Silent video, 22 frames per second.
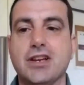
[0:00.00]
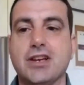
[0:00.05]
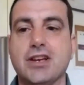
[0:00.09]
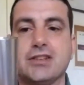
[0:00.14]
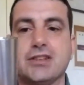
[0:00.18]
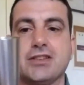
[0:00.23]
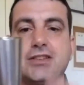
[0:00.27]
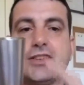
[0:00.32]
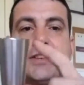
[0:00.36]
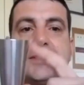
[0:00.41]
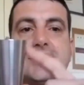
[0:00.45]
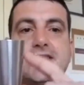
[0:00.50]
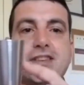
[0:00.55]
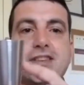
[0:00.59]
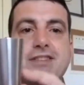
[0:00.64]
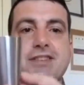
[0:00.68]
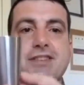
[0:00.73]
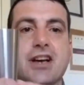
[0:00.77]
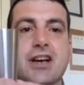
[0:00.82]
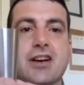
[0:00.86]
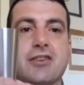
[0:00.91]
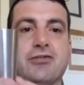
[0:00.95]
this
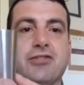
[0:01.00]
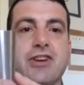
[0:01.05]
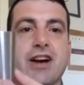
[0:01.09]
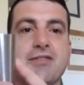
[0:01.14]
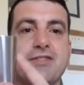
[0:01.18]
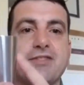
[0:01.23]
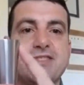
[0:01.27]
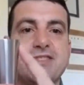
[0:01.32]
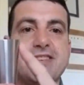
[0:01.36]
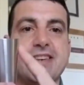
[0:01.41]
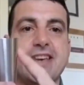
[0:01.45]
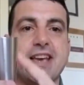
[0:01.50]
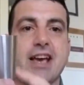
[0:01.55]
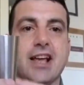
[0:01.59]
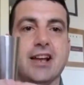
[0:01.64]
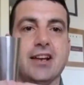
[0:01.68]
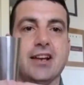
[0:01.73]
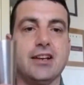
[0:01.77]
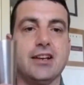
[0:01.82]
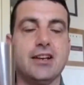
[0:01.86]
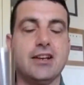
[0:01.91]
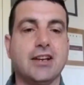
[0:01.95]
is 5
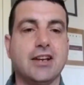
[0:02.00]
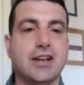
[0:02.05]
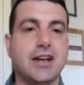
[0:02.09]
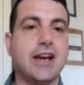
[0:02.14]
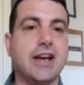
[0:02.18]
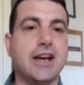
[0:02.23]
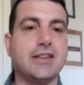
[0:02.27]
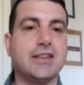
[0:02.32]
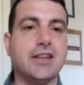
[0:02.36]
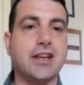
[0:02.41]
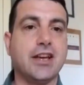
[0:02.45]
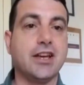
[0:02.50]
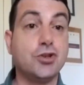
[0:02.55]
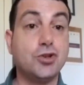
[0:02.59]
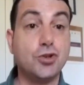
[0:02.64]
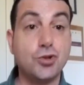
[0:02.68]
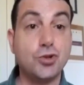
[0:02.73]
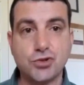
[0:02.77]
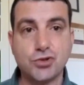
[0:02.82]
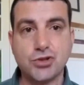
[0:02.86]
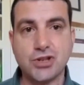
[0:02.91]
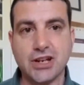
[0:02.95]
cl, and
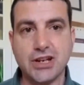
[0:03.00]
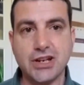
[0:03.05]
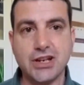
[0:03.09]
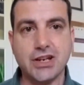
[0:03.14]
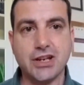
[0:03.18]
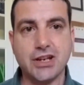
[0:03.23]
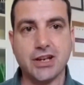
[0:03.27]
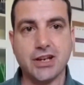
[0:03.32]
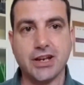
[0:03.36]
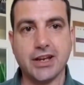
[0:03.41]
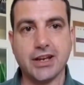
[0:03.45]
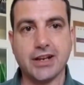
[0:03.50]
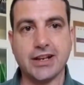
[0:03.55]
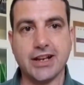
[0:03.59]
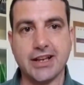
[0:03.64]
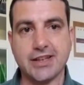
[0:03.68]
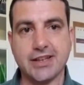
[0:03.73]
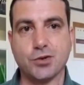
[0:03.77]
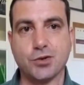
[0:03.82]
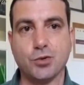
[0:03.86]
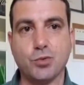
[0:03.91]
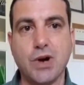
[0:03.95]
usually a
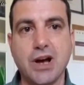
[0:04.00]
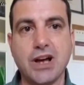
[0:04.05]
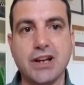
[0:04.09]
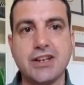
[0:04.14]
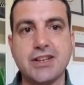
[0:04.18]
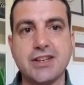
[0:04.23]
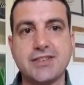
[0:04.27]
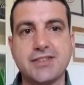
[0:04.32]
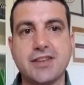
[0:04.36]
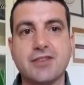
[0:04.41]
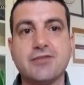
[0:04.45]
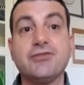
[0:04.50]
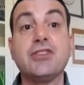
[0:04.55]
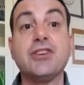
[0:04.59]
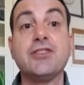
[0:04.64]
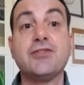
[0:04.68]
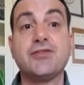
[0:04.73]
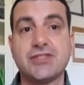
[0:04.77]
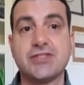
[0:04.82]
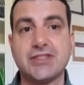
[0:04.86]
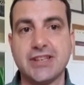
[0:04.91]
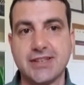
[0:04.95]
glass of wine is
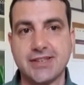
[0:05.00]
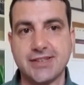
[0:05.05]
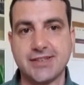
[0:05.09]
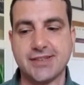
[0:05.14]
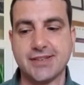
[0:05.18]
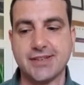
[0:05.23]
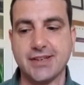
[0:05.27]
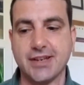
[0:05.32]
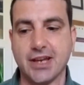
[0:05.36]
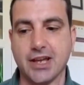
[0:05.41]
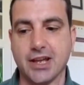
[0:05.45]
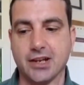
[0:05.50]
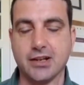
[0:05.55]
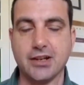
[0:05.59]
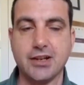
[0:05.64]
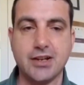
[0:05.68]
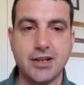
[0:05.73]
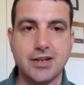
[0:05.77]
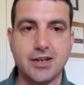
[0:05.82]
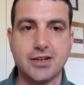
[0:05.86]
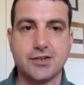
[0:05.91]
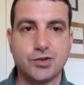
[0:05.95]
15 cl.
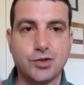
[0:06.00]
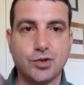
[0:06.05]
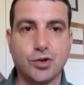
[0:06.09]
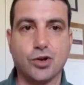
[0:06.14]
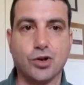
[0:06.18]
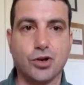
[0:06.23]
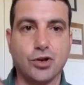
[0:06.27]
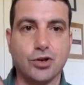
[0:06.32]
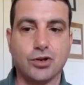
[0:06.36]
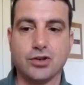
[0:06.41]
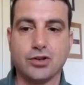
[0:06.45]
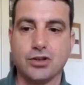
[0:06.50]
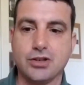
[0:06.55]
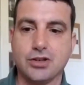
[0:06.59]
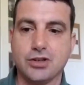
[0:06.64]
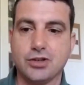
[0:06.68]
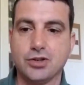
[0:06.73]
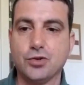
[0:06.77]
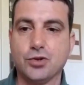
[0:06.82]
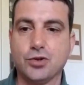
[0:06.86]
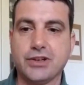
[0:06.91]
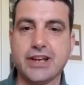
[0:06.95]
So
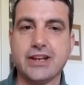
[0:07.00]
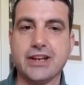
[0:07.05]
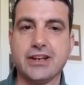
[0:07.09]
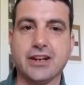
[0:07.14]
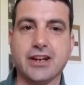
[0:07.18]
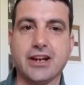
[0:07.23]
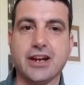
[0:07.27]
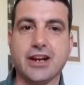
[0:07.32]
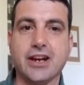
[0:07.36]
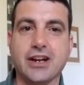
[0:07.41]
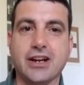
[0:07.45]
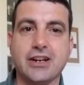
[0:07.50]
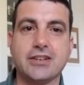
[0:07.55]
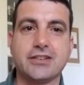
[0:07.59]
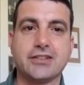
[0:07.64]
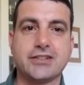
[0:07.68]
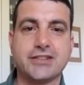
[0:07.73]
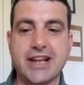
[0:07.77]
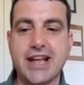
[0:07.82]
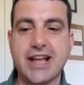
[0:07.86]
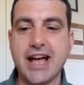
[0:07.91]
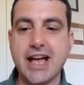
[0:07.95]
you can
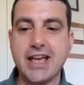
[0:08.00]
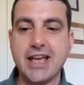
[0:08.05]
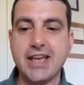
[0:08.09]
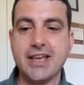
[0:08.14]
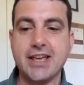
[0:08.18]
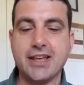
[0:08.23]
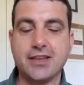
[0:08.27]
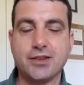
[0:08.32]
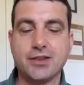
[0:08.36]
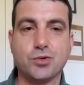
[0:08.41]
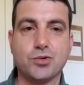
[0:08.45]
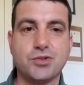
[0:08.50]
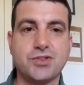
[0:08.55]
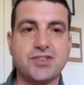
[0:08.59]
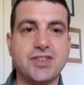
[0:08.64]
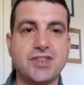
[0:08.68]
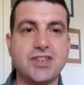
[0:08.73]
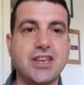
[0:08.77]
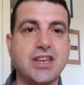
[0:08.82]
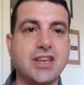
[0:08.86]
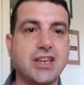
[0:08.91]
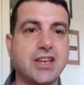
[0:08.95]
try to
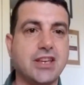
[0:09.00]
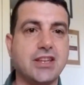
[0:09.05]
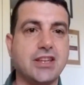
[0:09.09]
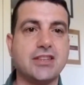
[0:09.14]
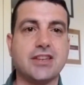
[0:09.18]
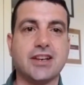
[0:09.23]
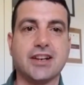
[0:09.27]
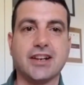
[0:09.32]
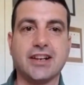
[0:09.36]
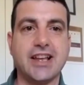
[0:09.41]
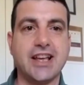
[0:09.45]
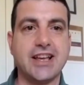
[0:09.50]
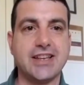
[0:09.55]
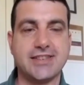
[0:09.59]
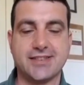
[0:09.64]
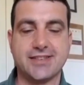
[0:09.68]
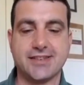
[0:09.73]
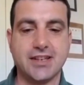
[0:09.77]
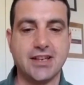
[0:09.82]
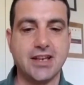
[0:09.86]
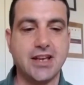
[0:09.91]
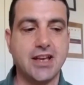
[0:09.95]
see in the
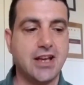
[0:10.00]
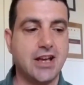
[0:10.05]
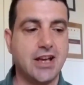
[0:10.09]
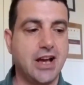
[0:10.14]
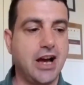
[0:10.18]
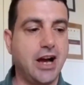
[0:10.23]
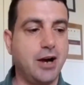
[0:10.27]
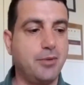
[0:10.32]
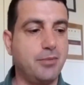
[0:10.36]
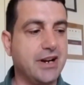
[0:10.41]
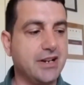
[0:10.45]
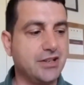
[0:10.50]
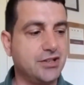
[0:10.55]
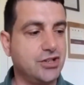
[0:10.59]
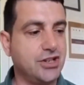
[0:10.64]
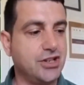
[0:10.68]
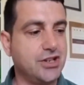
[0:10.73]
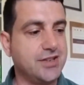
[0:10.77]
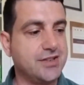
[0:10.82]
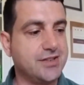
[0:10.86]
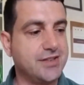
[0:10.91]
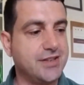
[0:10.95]
glass how much
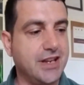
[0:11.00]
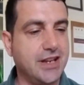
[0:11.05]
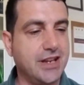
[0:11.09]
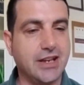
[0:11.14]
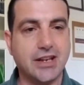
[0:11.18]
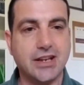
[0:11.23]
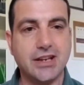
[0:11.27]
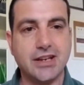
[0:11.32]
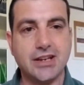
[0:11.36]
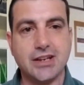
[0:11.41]
is the